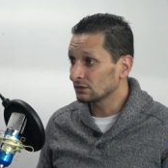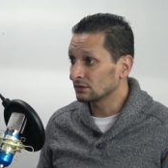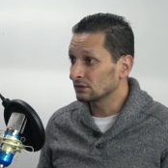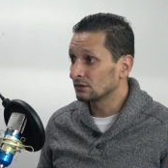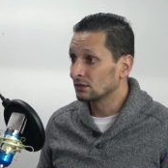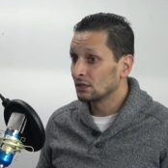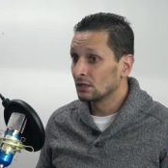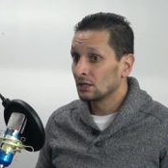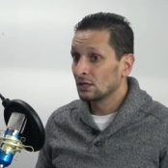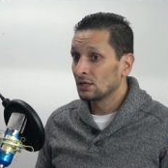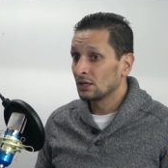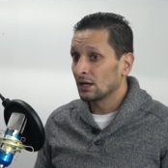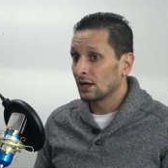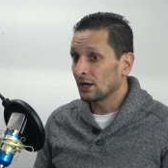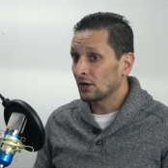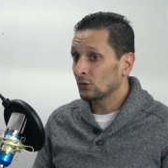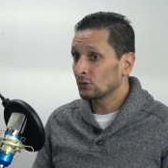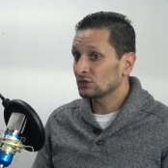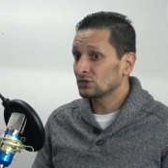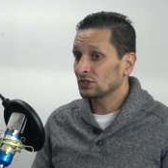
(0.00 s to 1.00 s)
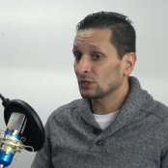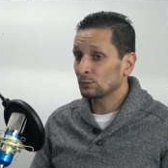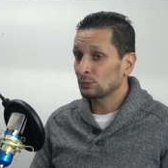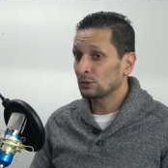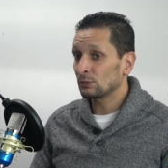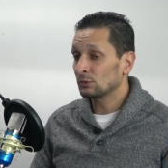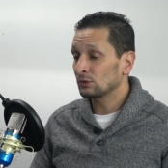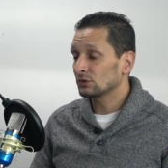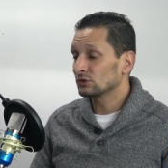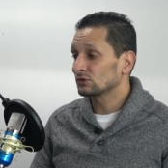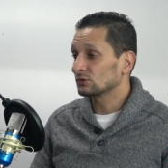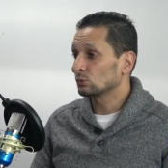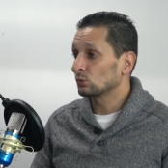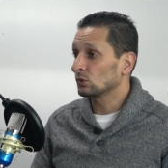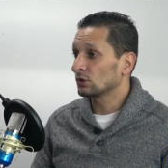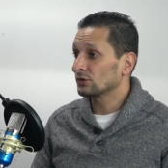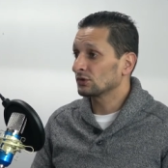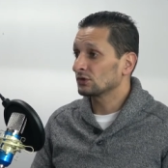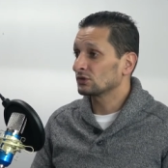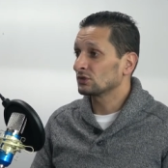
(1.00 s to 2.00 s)
And I always tell people it's
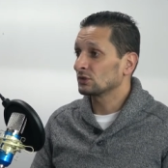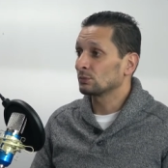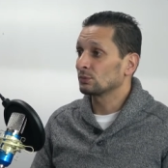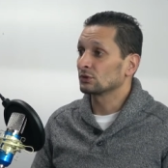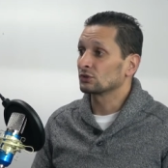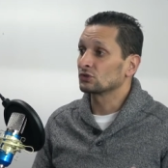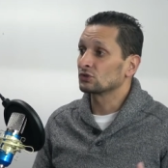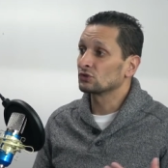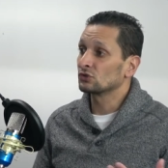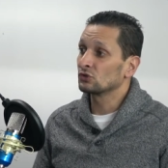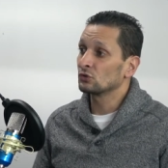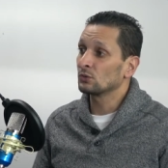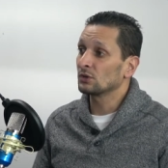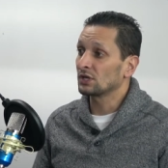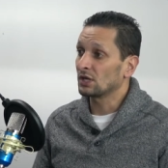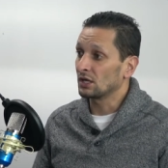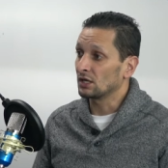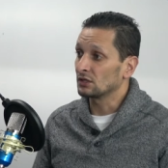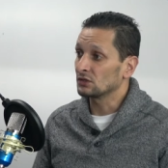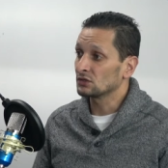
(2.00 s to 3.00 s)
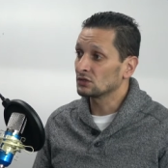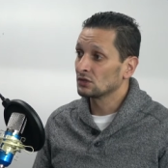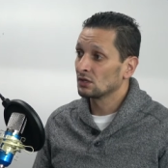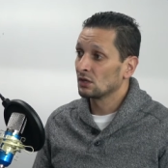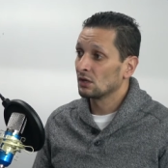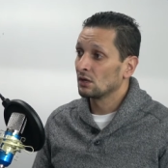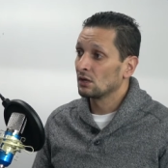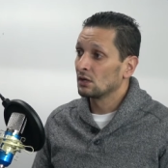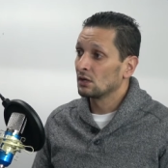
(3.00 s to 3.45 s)
worth it to pursue a case